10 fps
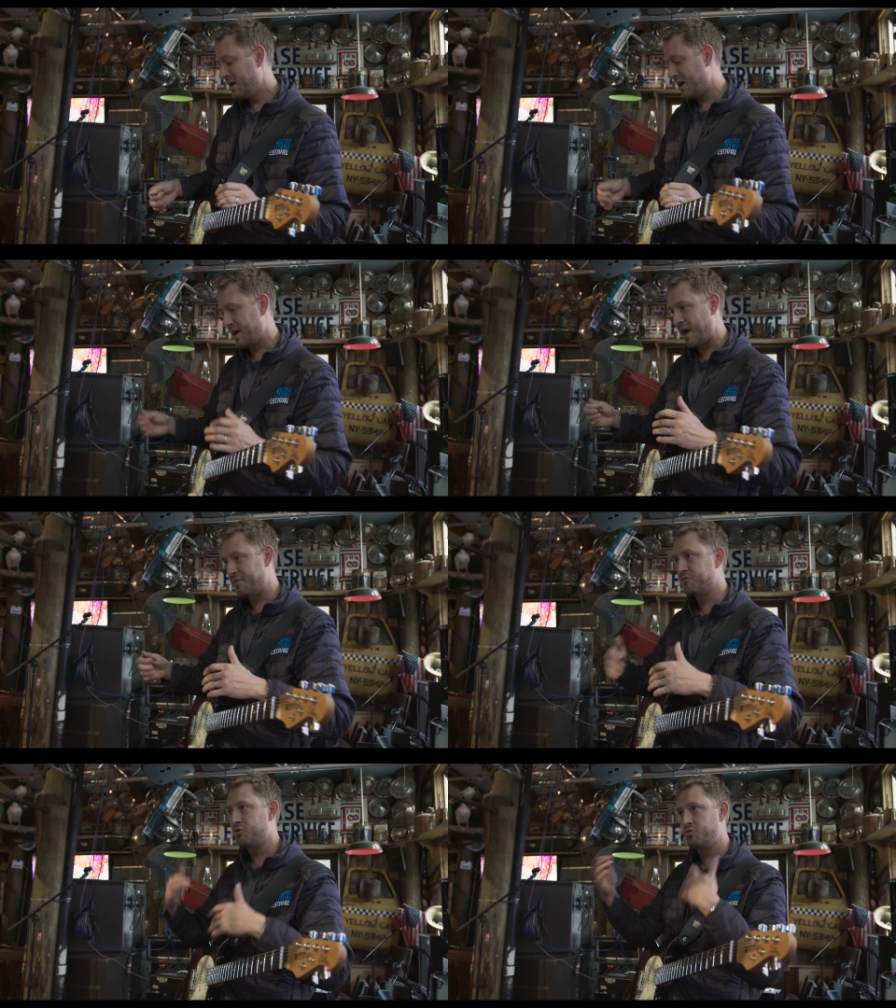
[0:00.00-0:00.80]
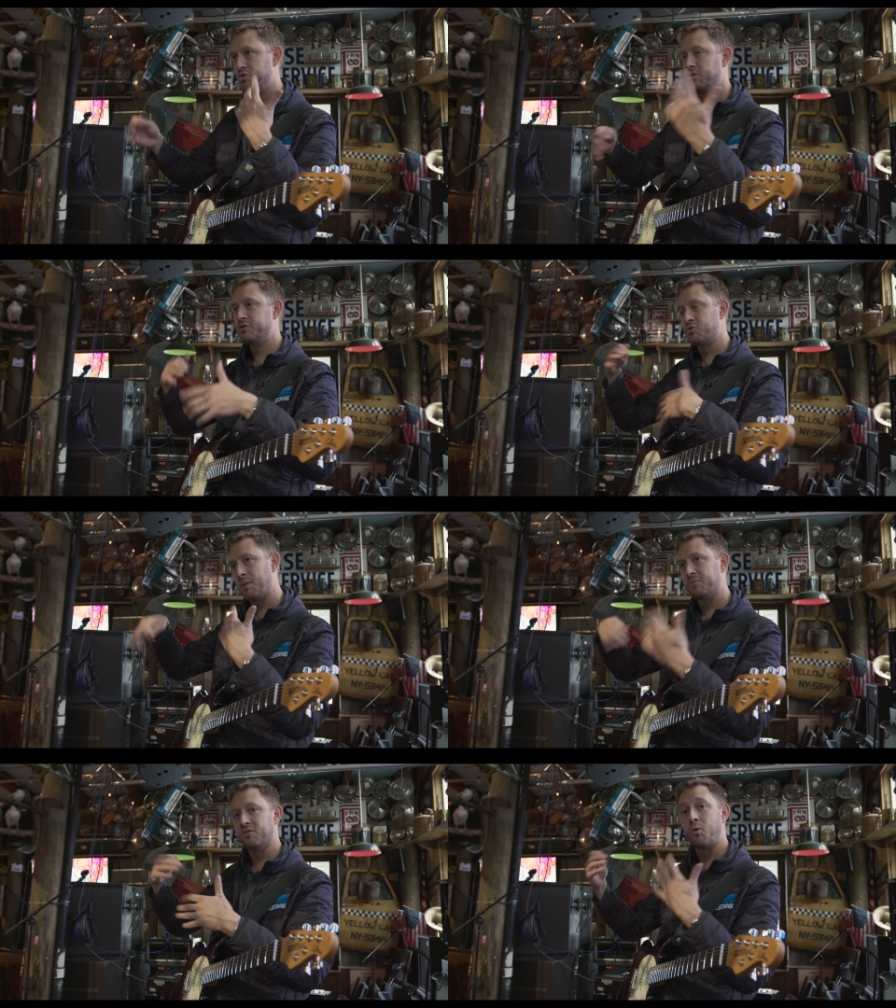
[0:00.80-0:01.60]
Uh, and the two, the
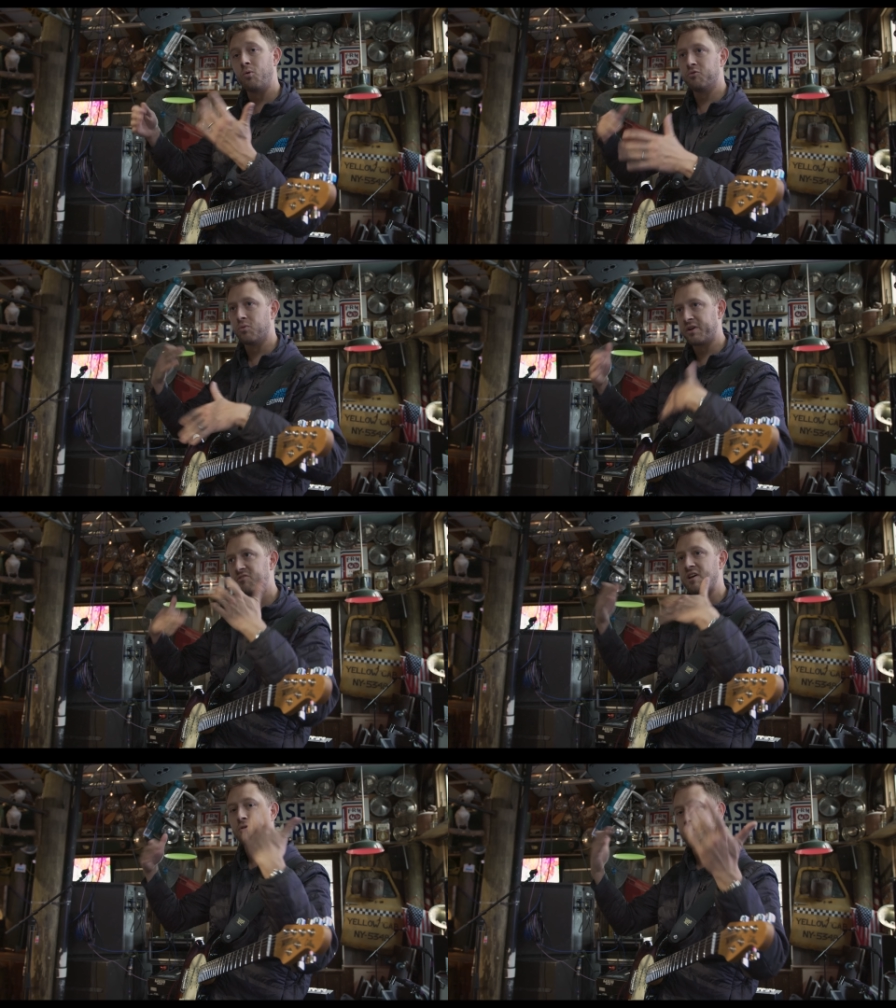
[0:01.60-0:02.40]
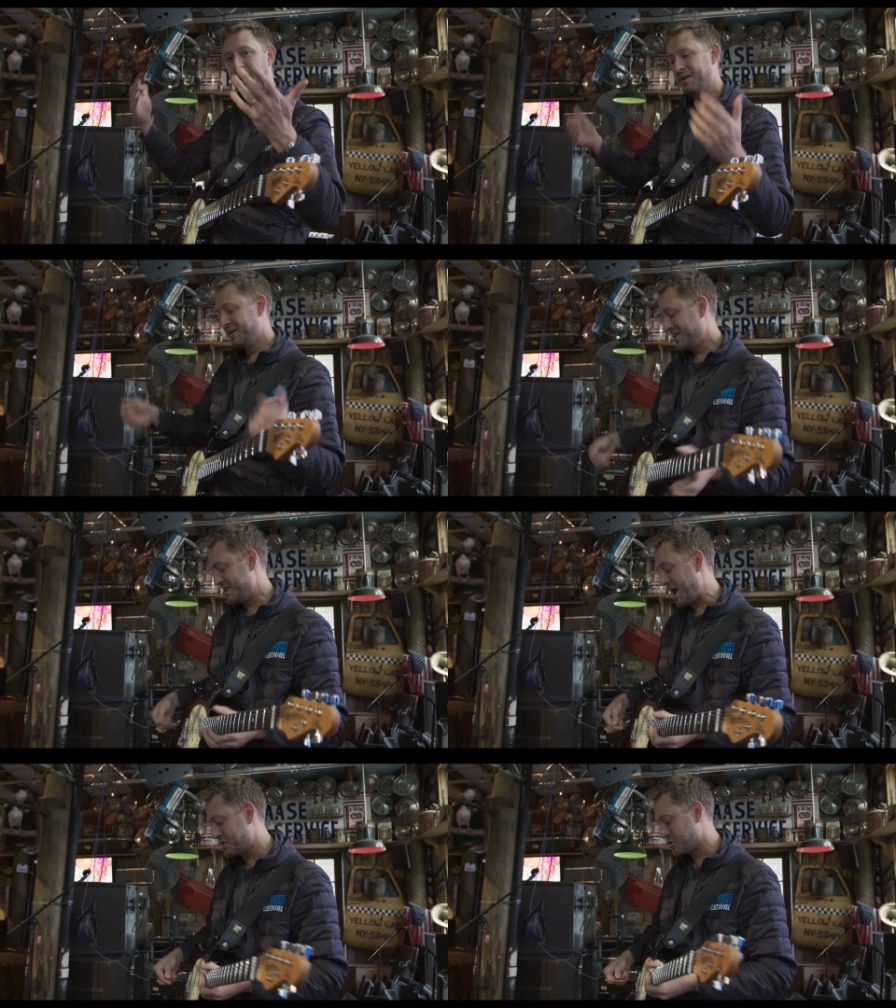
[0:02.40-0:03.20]
drums and the horns will accelerate
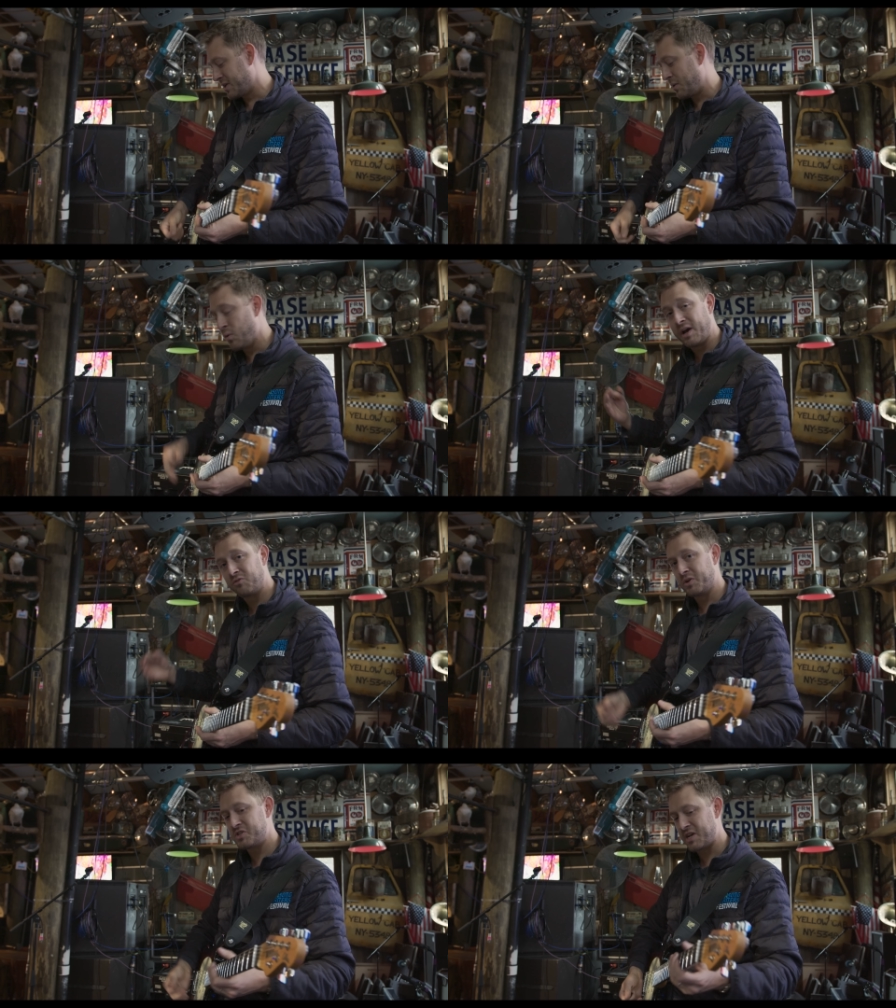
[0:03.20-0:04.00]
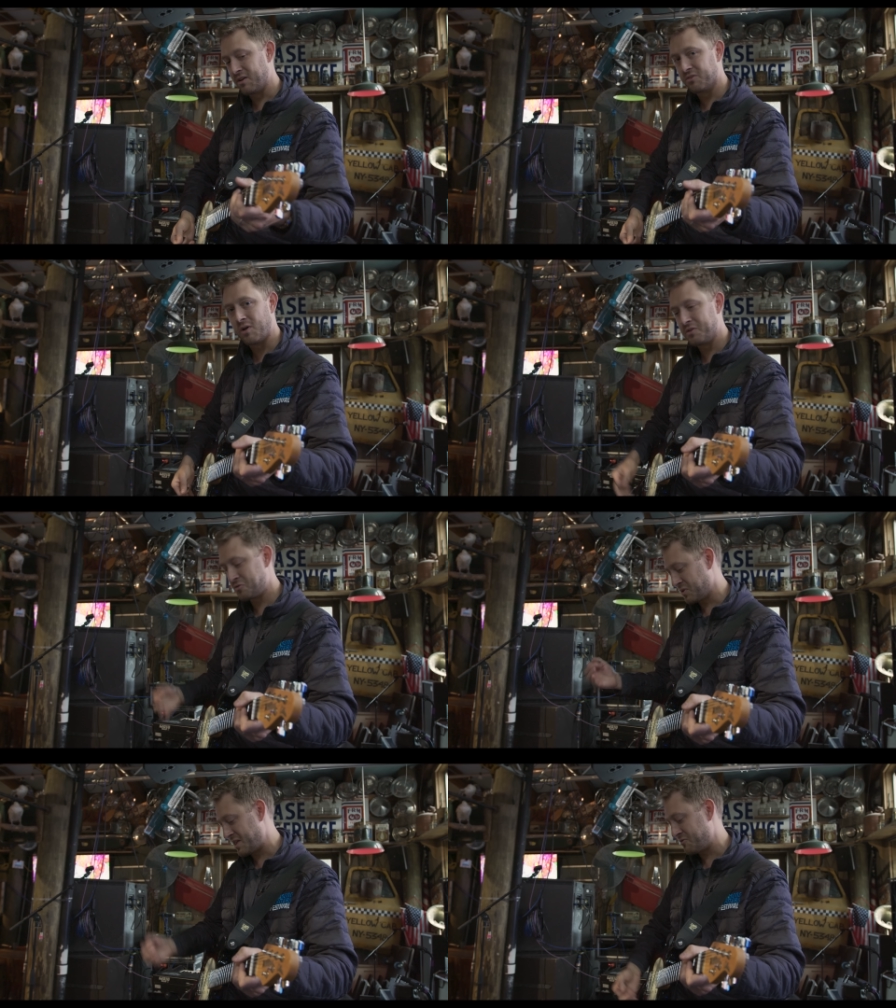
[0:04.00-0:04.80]
naturally when I switch channels. So I'll
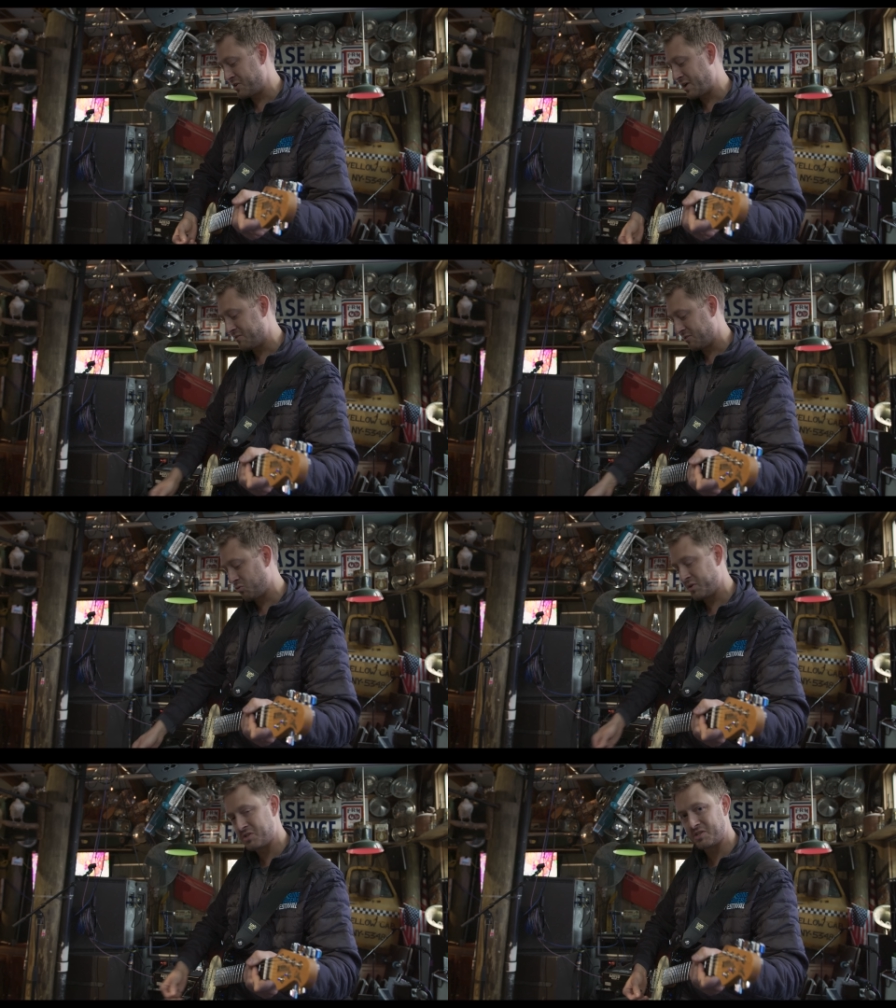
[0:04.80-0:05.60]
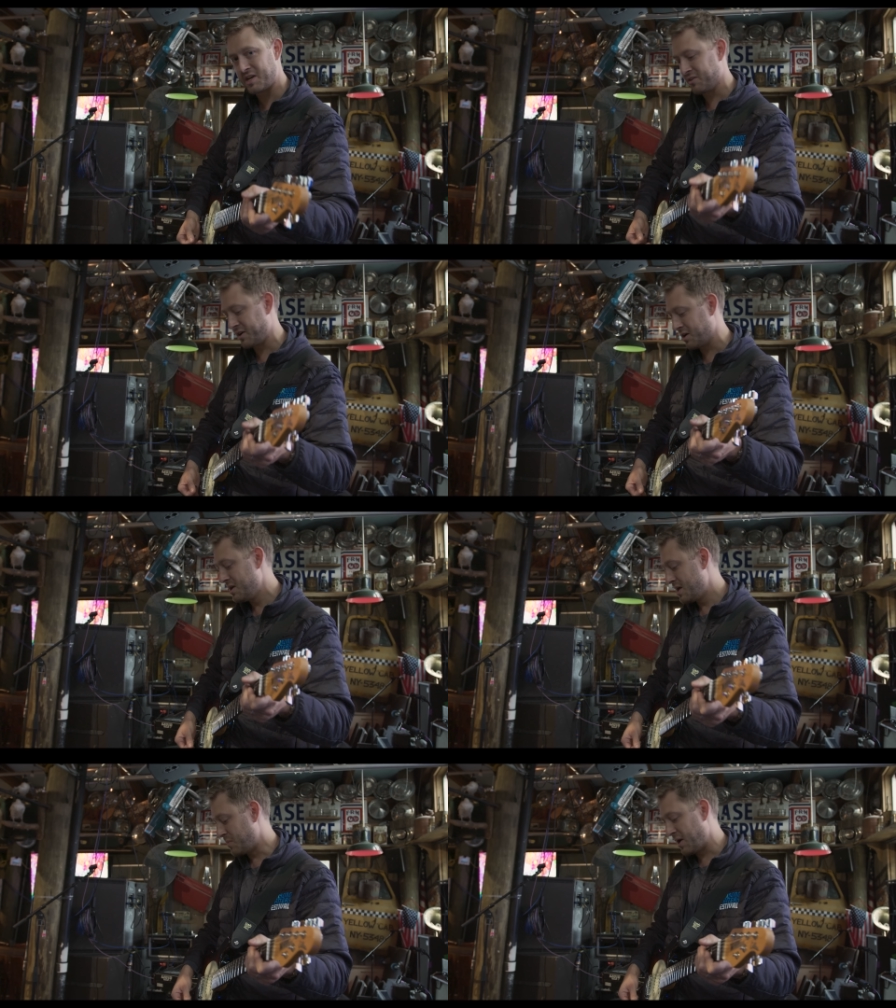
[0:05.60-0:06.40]
just play that for you guys and switch the channel here
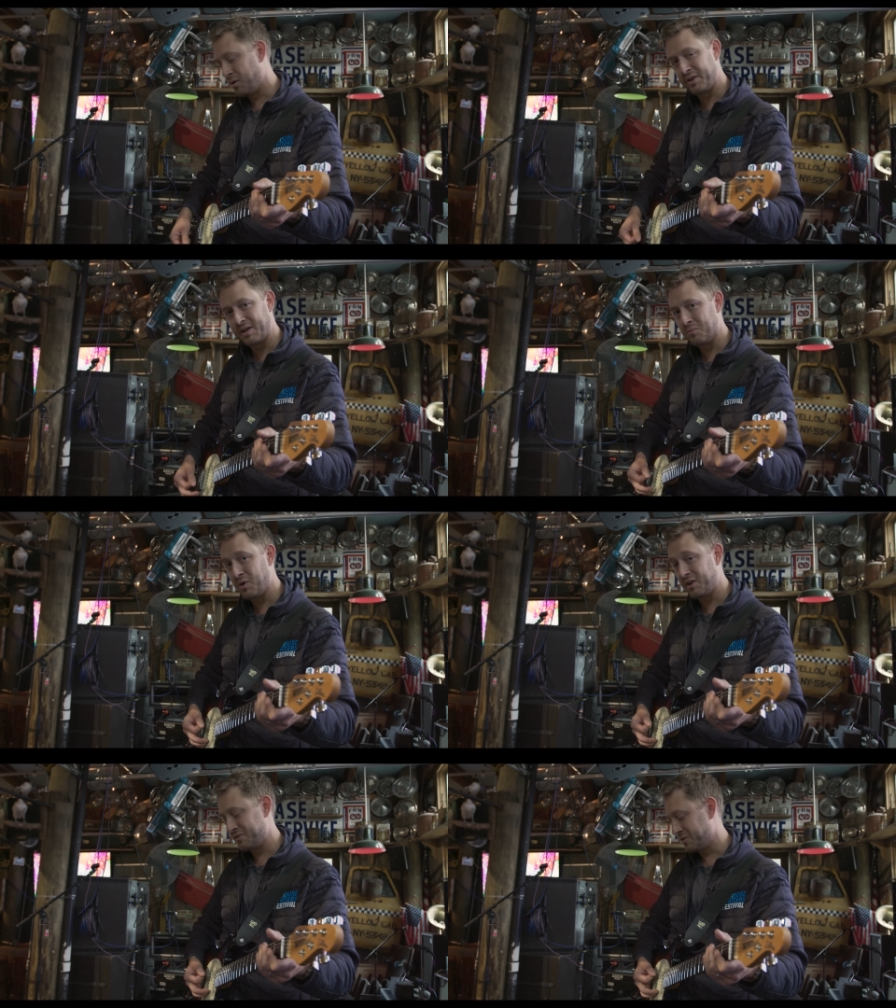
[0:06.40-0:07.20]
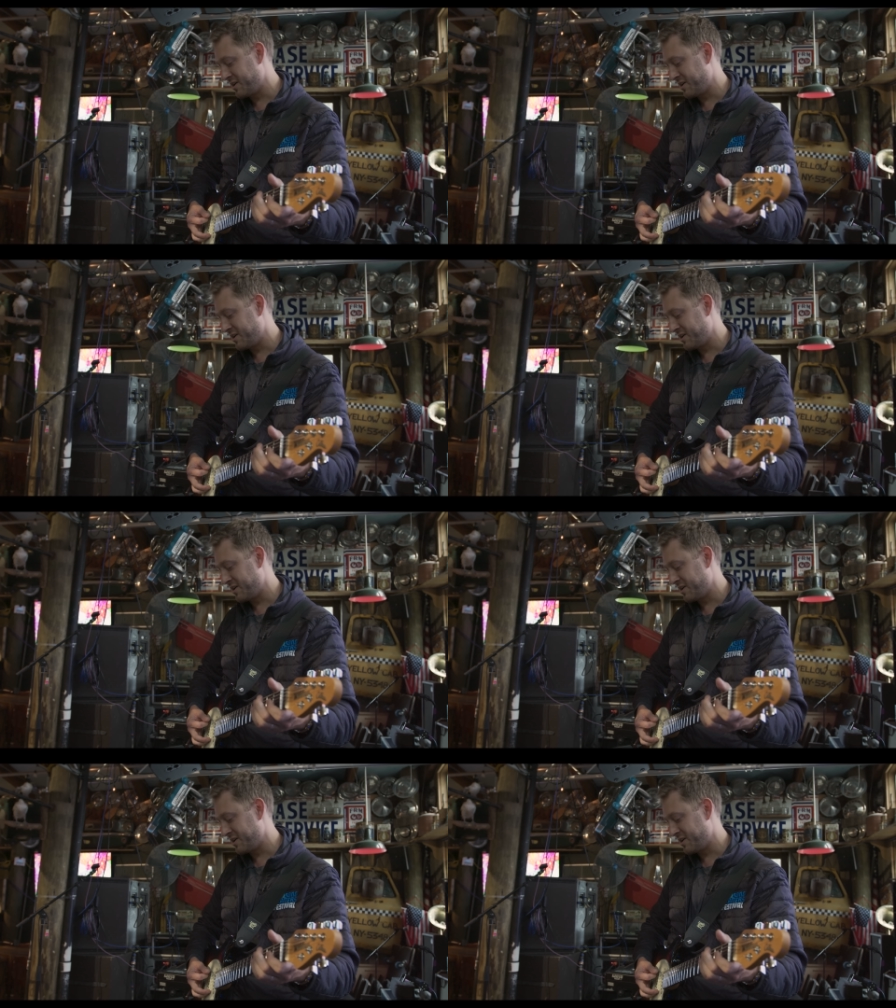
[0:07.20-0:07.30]
by holding down the button and you'll